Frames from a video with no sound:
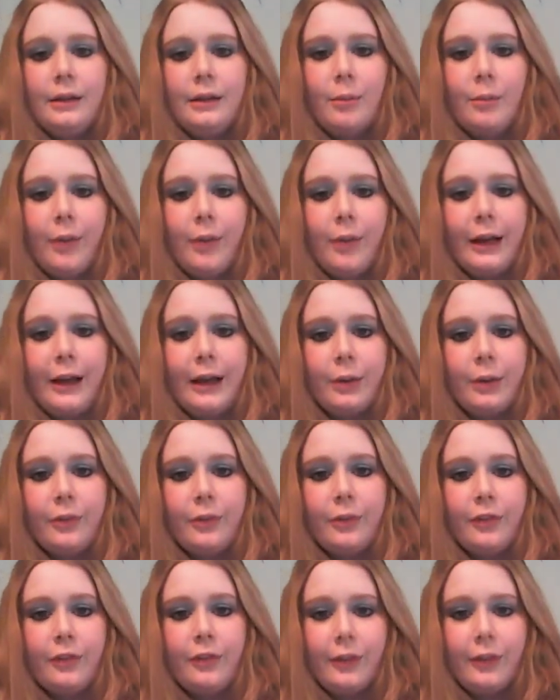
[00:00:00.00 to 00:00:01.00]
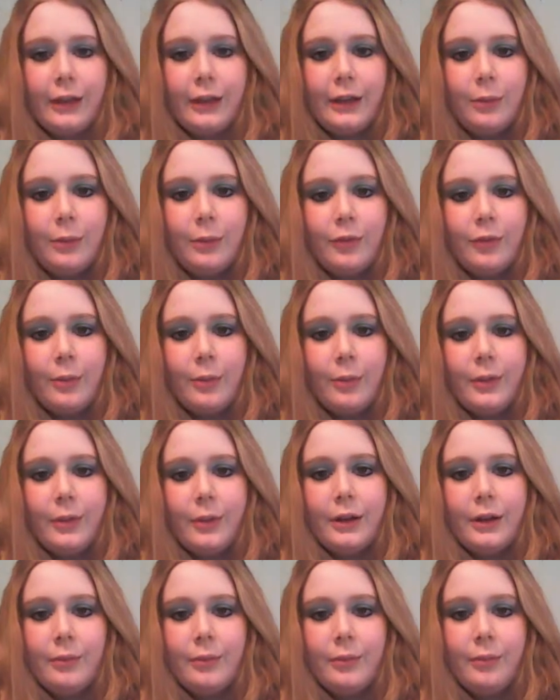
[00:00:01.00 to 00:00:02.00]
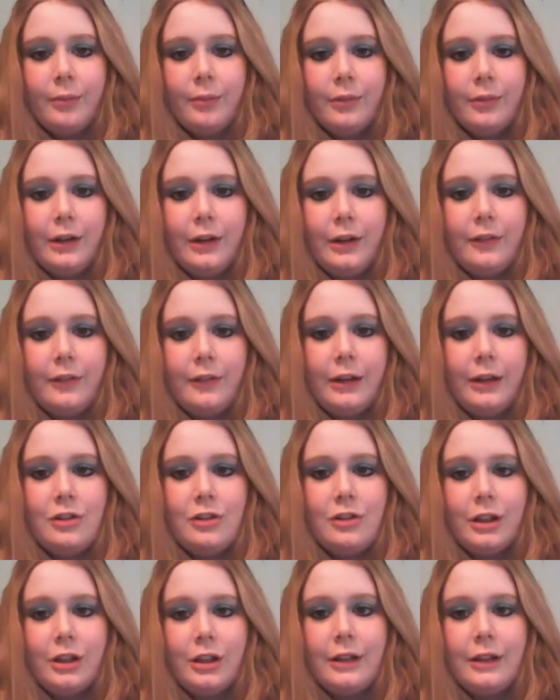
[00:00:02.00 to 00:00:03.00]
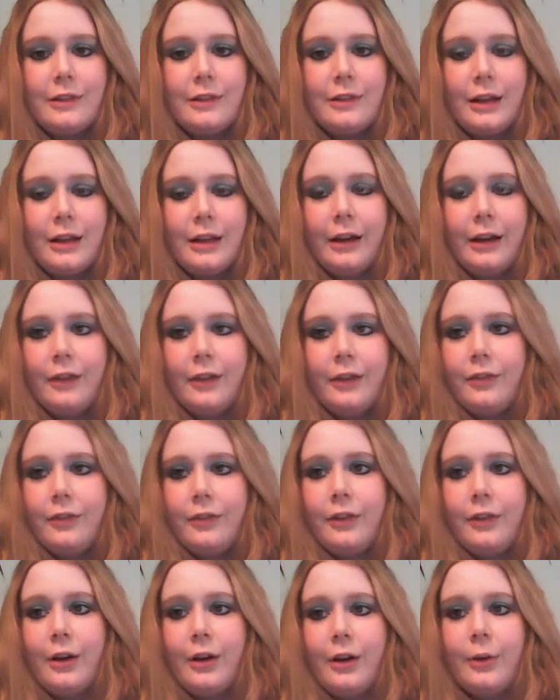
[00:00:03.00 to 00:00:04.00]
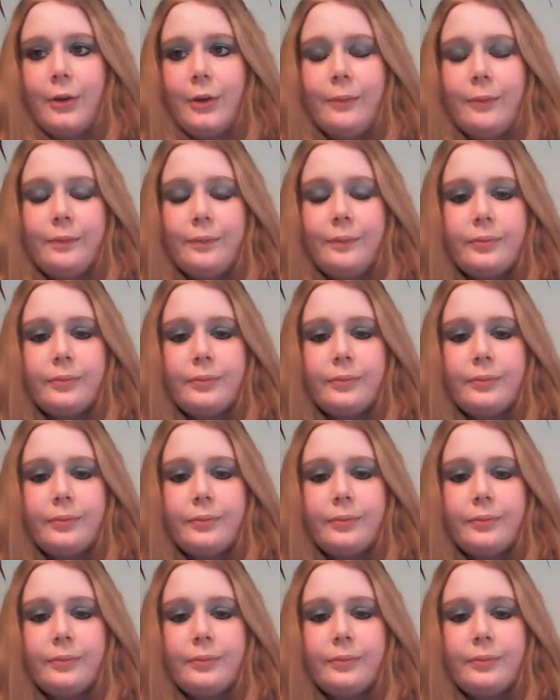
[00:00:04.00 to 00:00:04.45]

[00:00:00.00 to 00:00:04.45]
bladder was asleep from the anesthesia and stuff. So